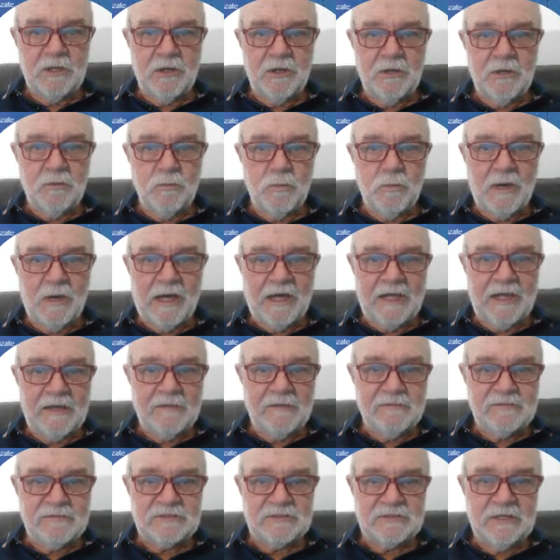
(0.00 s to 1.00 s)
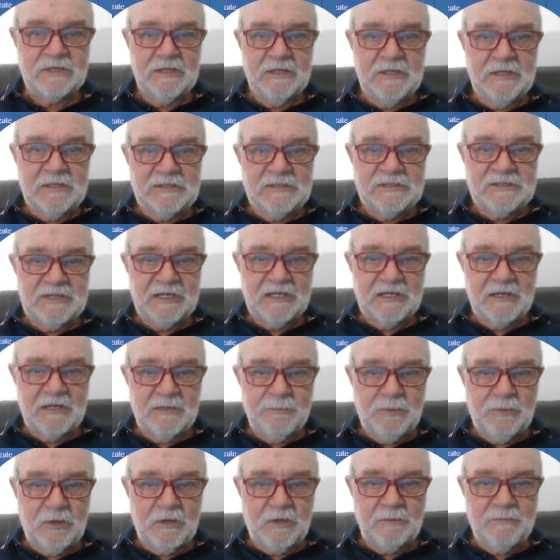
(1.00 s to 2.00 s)
to waves, second to the
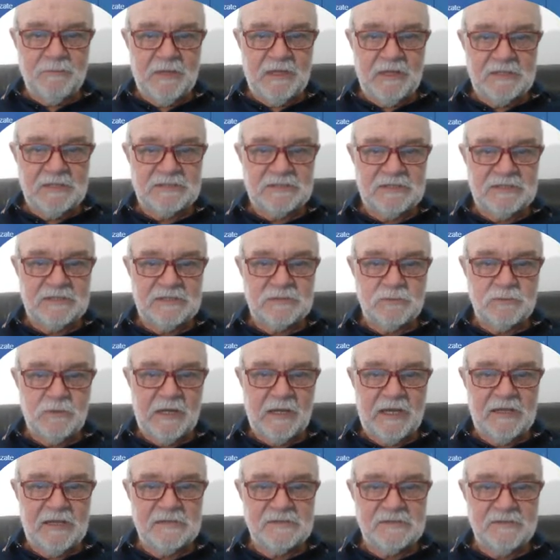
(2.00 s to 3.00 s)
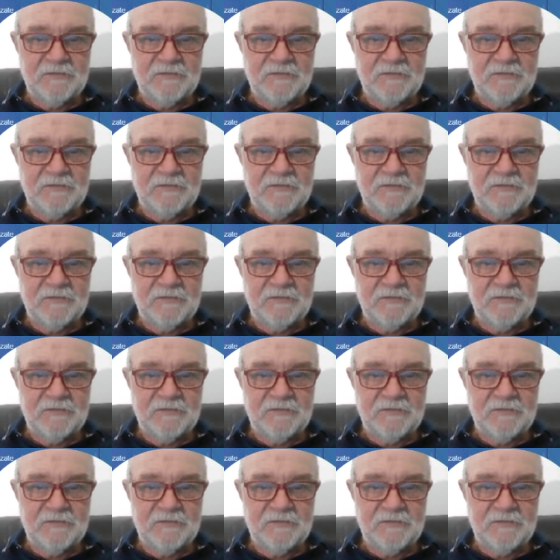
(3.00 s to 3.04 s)
bottom there, it says waves.